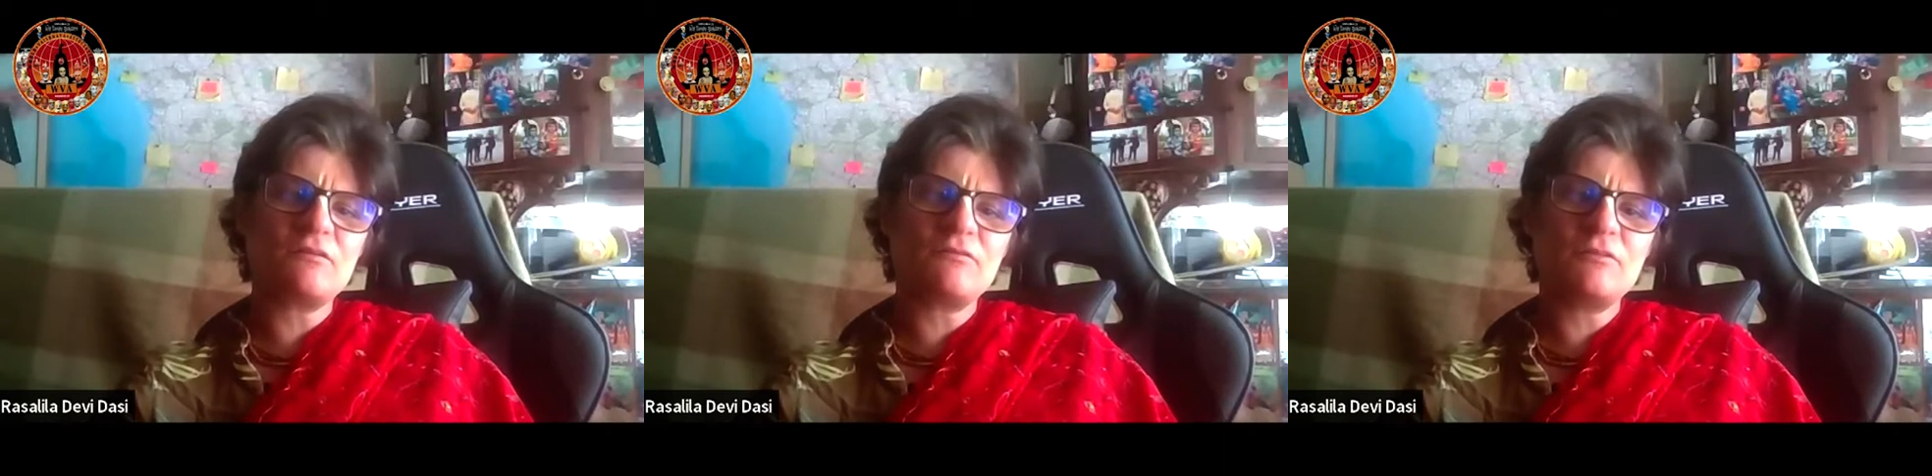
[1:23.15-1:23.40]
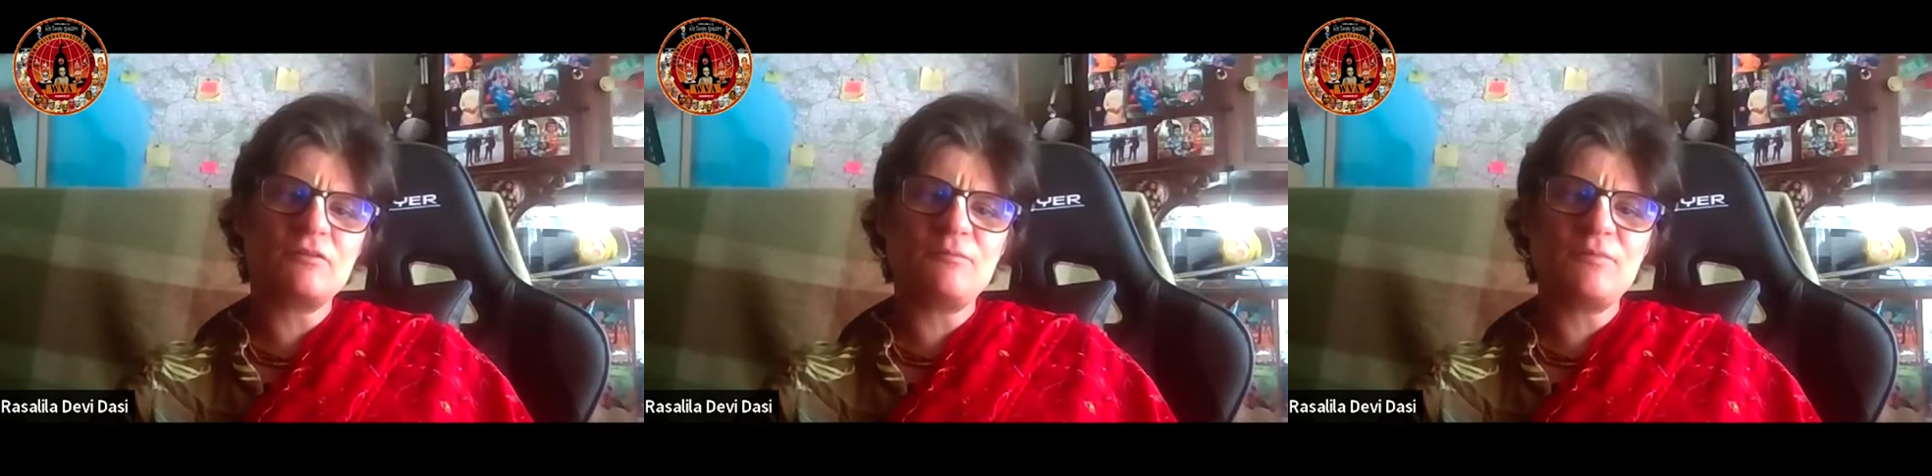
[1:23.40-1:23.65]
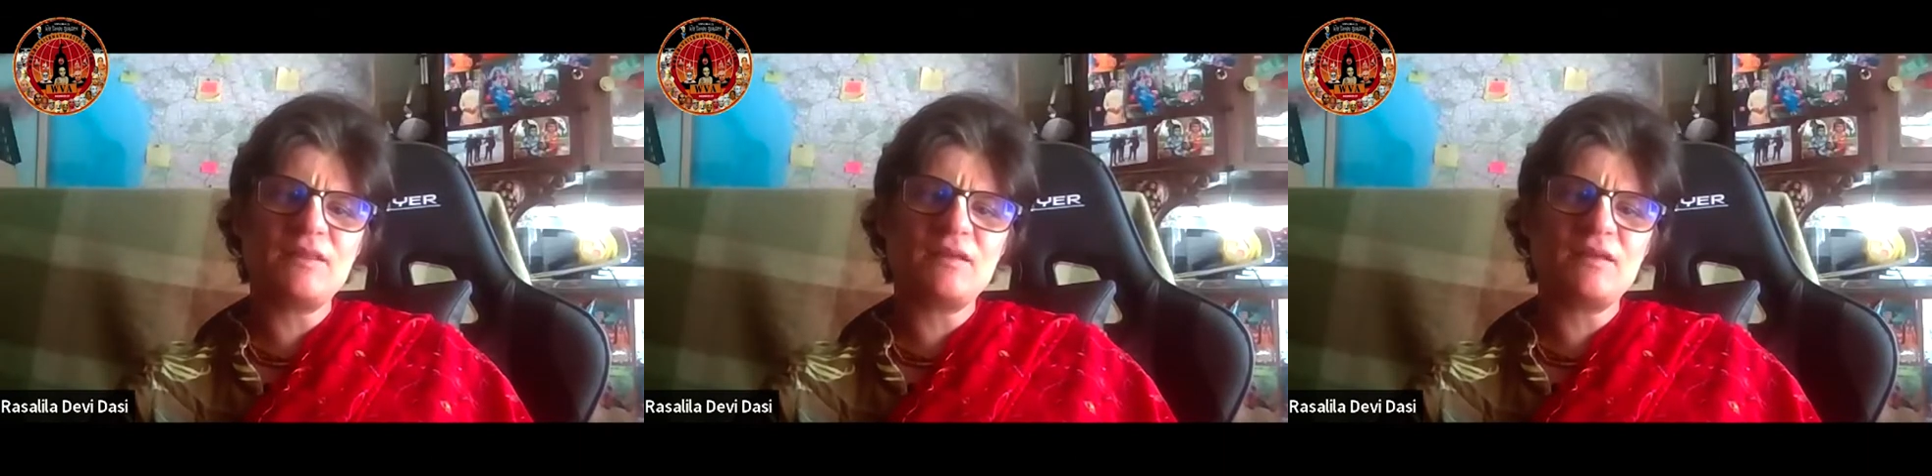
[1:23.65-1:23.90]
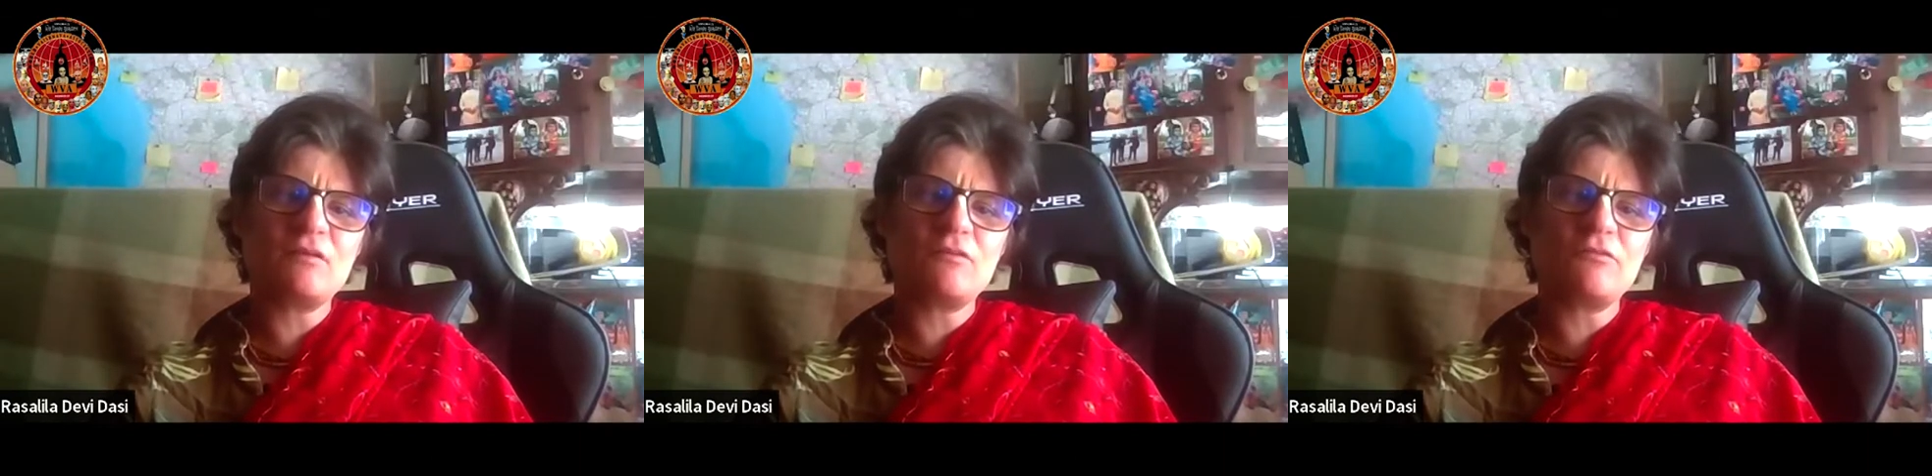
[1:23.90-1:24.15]
on the
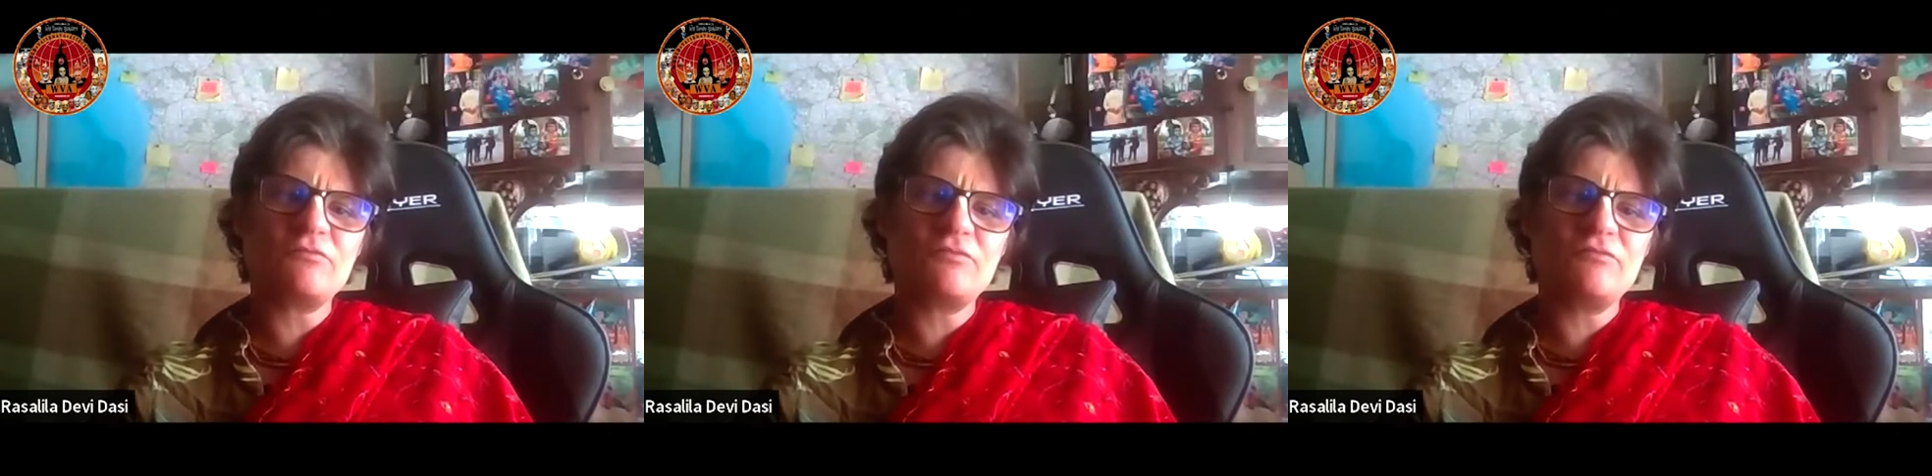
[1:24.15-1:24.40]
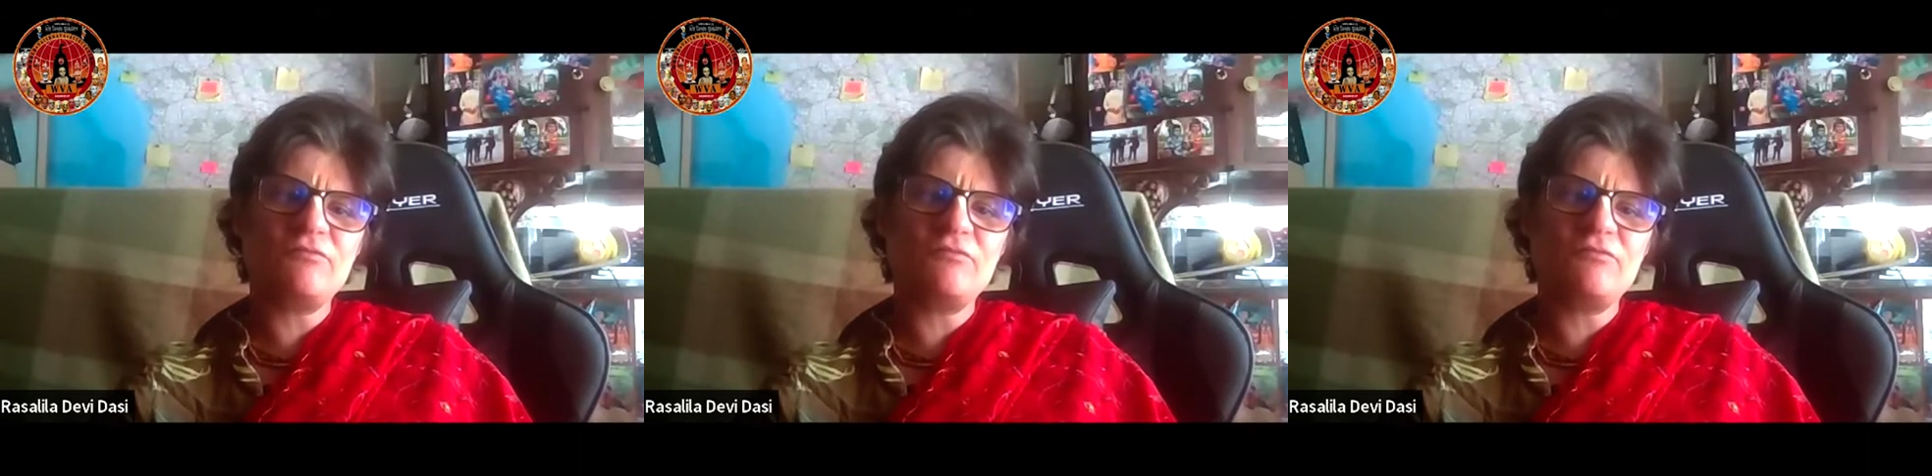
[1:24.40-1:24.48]
meaning of